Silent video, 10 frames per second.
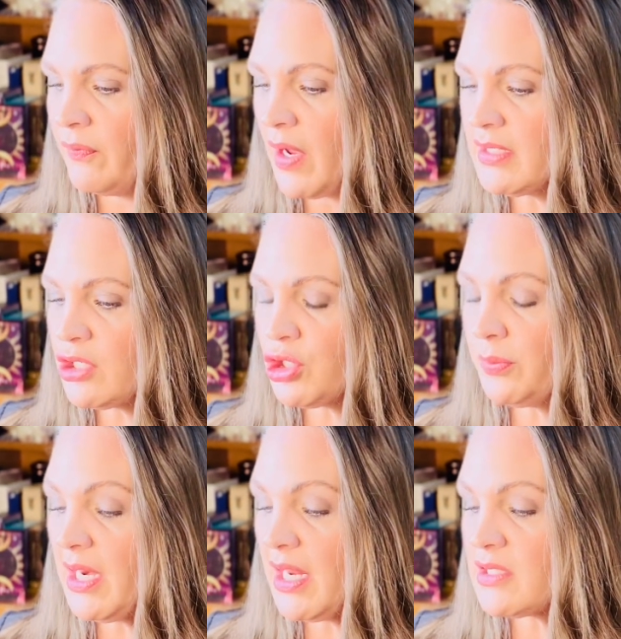Additional
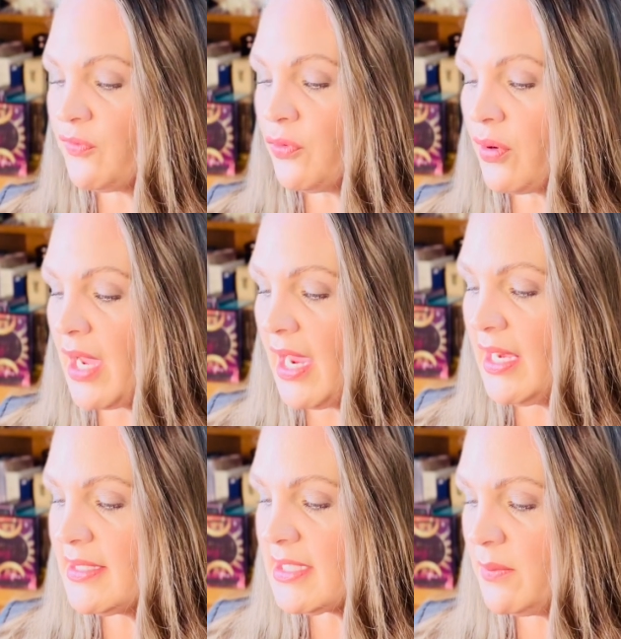meanings. Further
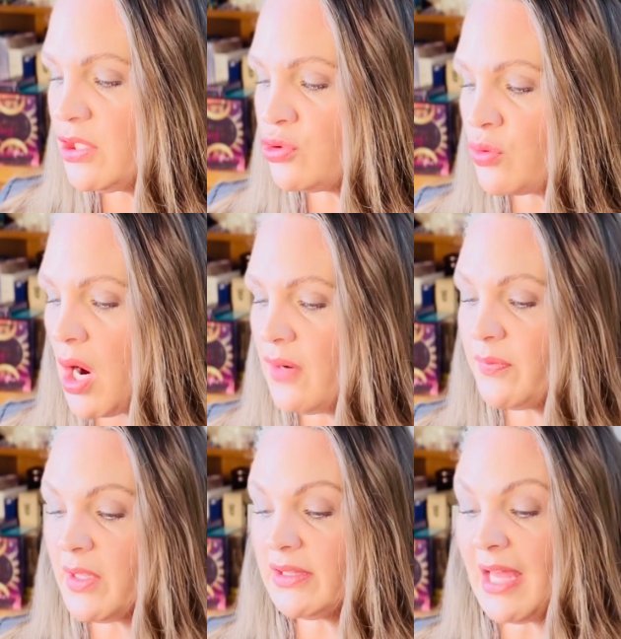guidance can be drawn
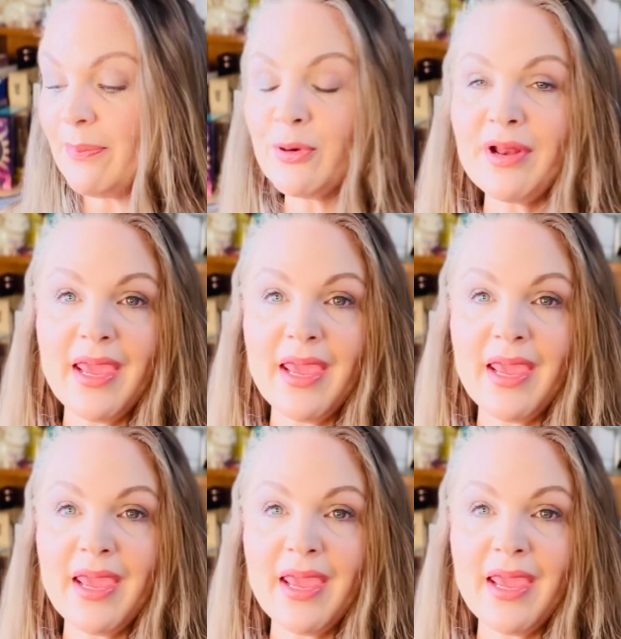from the leopard